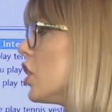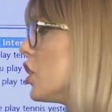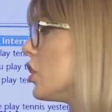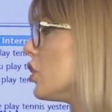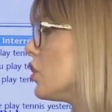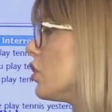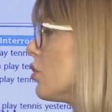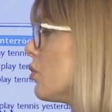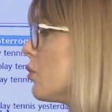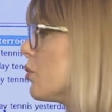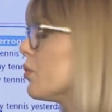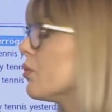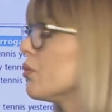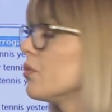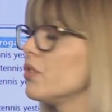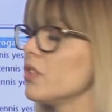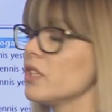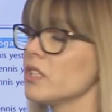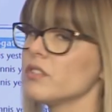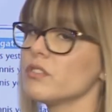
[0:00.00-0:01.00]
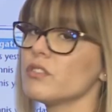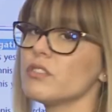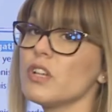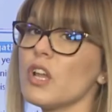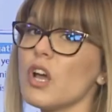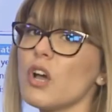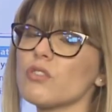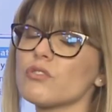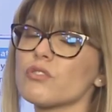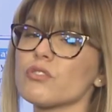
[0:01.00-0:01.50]
You did
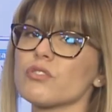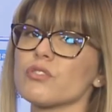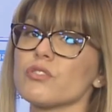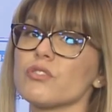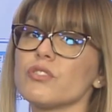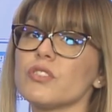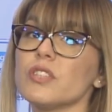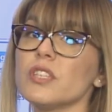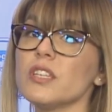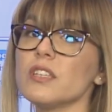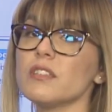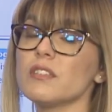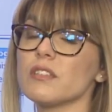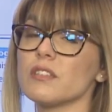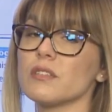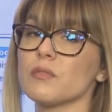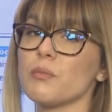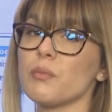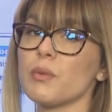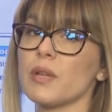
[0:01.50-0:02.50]
not, didn't